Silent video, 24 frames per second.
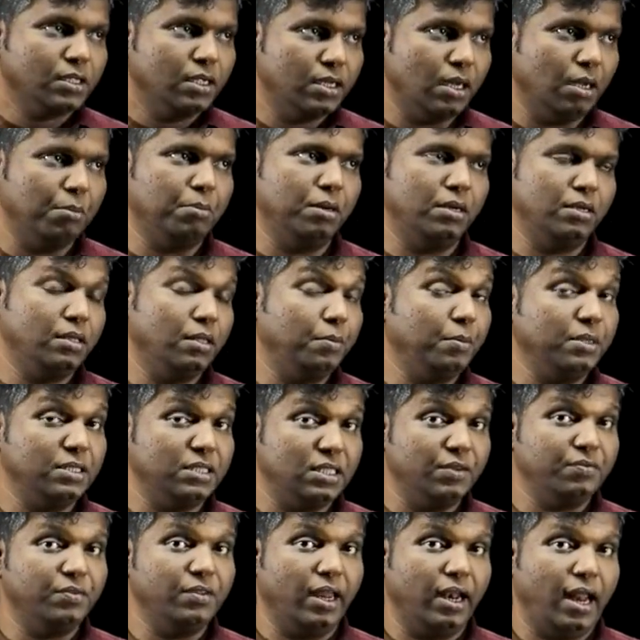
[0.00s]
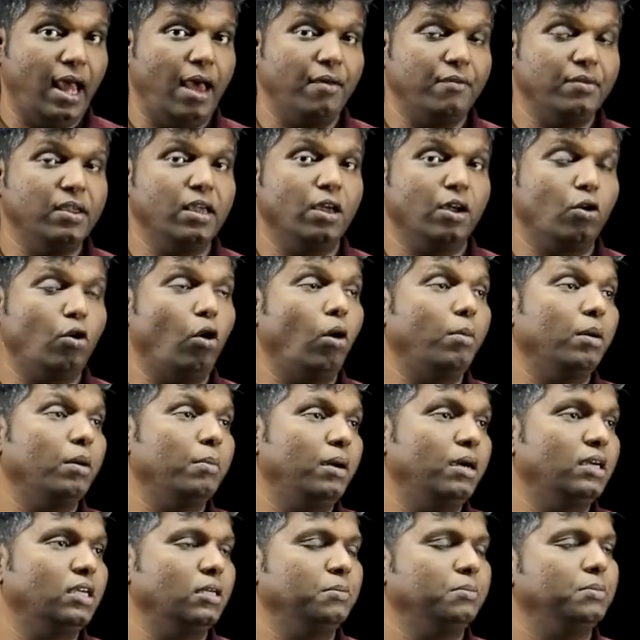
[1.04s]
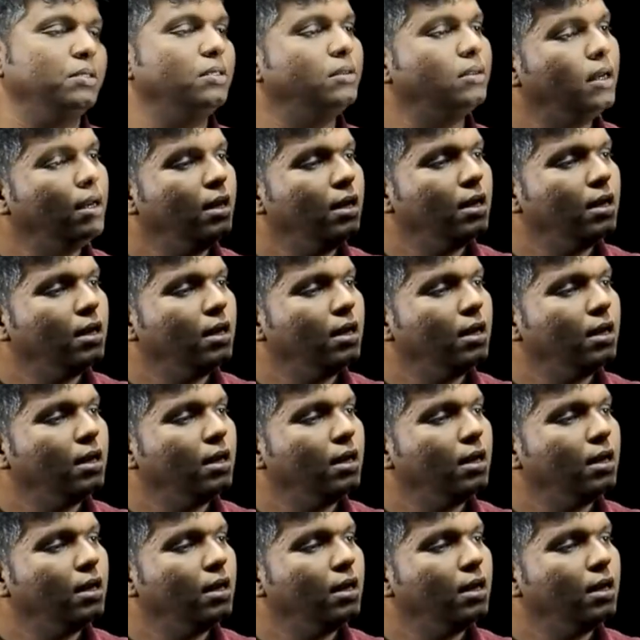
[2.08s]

number, that means if they are having a common multiple,